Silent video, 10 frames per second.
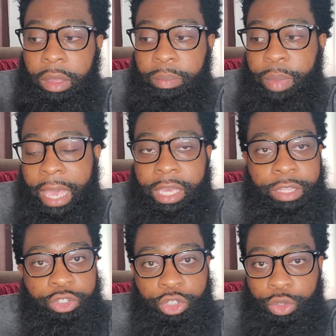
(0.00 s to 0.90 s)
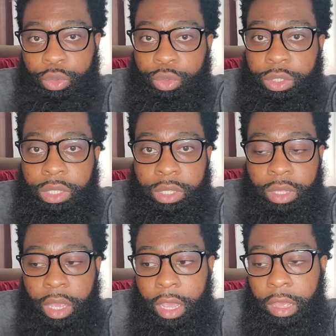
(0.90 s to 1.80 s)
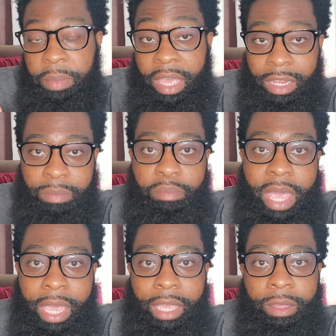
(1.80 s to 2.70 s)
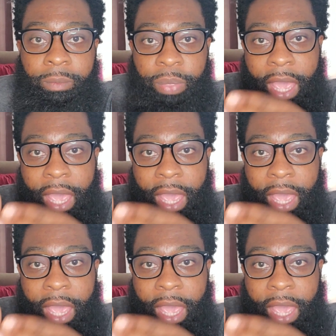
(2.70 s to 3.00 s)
Back in June and in May,